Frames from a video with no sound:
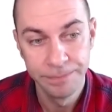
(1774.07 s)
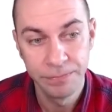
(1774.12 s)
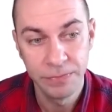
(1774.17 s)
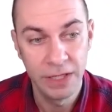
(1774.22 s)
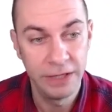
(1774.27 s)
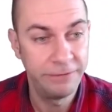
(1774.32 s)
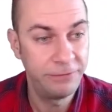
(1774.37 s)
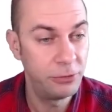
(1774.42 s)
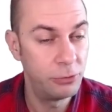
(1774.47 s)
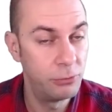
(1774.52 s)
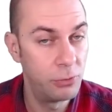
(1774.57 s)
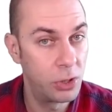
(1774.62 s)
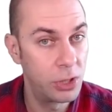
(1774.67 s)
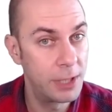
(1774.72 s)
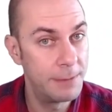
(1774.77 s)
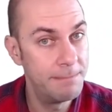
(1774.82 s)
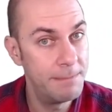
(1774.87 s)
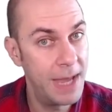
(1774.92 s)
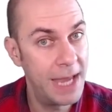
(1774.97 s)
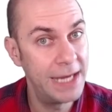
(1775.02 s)
If you want
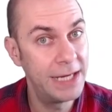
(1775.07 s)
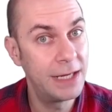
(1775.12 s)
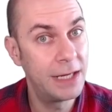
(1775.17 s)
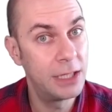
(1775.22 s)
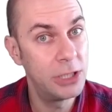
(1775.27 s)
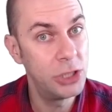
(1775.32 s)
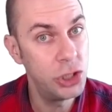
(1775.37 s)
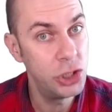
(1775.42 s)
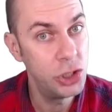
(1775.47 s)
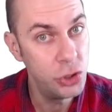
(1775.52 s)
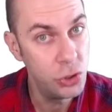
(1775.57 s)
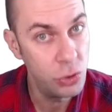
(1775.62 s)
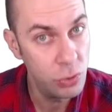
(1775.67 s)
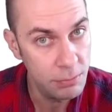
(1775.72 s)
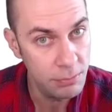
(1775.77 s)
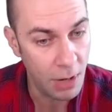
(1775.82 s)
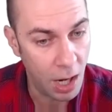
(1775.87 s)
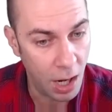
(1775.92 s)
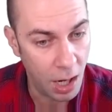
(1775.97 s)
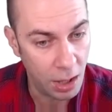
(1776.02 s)
to make a new
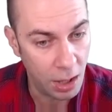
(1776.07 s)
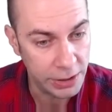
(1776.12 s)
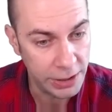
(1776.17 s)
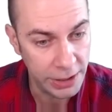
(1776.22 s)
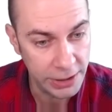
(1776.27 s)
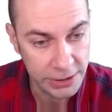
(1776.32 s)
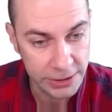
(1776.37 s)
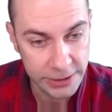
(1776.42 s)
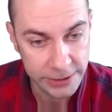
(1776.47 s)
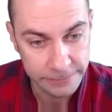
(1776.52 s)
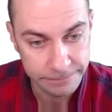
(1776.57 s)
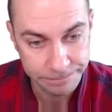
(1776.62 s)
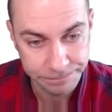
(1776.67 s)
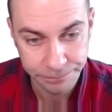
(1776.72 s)
market,